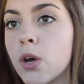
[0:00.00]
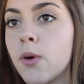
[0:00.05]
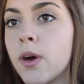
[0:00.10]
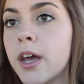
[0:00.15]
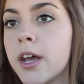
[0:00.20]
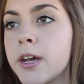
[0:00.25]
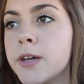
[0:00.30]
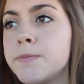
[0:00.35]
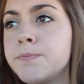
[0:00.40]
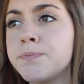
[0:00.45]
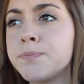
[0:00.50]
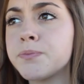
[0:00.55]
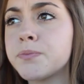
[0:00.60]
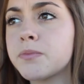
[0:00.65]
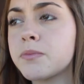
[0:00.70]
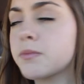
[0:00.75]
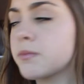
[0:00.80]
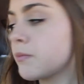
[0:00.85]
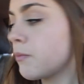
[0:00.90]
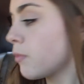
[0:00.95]
quick
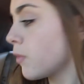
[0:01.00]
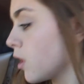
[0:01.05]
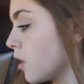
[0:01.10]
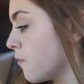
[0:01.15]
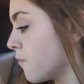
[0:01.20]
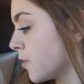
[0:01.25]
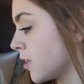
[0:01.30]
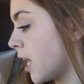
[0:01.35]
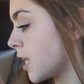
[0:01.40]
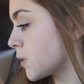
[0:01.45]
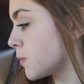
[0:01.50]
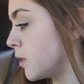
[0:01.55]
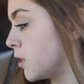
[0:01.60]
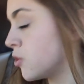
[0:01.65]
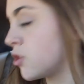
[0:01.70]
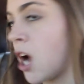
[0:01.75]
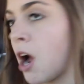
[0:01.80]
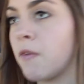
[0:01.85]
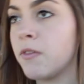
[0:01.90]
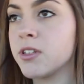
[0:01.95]
for last
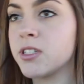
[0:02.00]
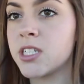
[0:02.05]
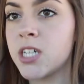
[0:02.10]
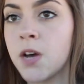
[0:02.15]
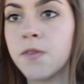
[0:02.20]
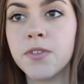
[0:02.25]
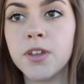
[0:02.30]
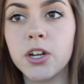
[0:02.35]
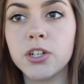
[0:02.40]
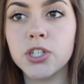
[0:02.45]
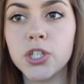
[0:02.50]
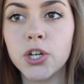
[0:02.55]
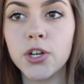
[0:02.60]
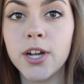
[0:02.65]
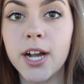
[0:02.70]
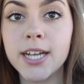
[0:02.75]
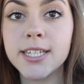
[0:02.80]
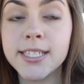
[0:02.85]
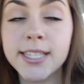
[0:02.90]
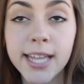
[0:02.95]
minute travel stuff that I'll show
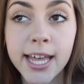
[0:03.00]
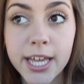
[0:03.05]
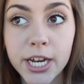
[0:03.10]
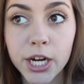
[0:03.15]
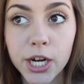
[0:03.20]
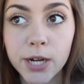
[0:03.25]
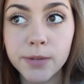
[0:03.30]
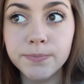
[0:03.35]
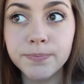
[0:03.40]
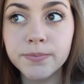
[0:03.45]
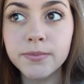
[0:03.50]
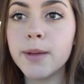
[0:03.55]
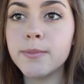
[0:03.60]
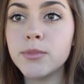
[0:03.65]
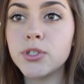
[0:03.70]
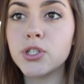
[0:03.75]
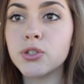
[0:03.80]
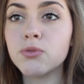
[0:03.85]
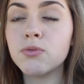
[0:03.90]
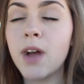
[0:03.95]
you guys later.
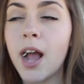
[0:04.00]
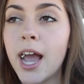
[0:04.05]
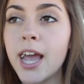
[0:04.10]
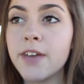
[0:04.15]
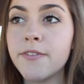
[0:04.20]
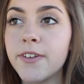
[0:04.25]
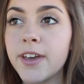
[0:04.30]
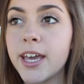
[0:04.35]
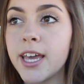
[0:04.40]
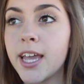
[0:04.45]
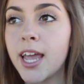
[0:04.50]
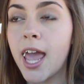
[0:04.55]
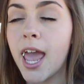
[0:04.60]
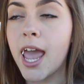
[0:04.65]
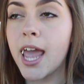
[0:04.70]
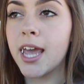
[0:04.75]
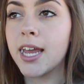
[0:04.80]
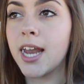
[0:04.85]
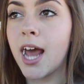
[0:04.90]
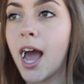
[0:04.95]
I'm
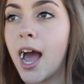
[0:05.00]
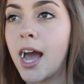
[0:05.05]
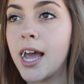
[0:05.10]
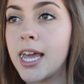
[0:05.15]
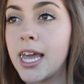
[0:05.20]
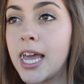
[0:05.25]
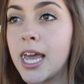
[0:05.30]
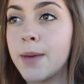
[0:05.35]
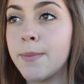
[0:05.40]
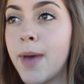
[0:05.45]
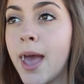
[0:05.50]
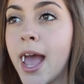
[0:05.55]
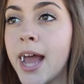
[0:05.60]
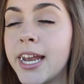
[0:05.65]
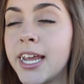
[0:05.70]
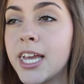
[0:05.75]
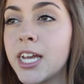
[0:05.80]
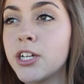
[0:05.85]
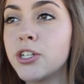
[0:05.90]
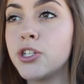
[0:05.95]
driving and I am
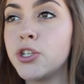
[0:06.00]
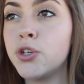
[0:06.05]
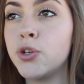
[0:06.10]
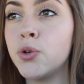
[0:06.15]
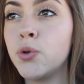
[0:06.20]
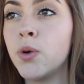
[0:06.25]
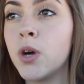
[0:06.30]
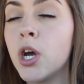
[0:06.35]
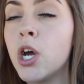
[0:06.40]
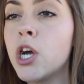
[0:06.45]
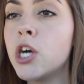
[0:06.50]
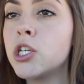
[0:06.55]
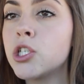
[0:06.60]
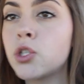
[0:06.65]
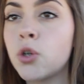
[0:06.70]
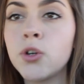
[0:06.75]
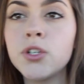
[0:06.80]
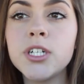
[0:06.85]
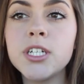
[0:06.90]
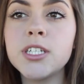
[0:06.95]
heading to
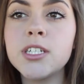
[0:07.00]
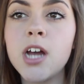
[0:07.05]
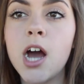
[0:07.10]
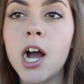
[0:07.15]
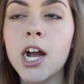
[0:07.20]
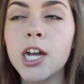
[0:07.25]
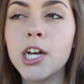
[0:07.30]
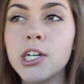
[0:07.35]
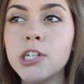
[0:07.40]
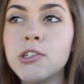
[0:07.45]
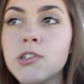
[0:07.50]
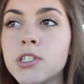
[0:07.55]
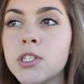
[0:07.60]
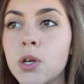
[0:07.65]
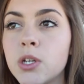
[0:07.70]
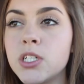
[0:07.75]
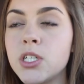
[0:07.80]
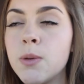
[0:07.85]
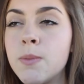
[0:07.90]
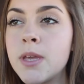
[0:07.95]
Georgie's
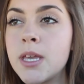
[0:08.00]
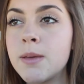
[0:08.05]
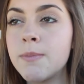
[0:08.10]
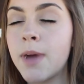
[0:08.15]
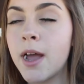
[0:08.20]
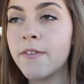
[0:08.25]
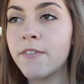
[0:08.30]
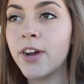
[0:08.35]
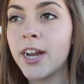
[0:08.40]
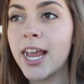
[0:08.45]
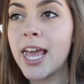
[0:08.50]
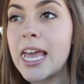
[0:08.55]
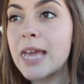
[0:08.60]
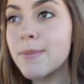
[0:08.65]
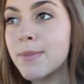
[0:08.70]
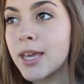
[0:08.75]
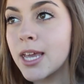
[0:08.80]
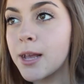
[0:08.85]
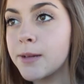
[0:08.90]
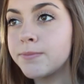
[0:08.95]
Tacos to meet my friend
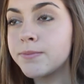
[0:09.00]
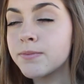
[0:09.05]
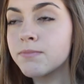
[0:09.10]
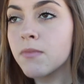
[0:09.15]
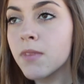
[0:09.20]
Amy,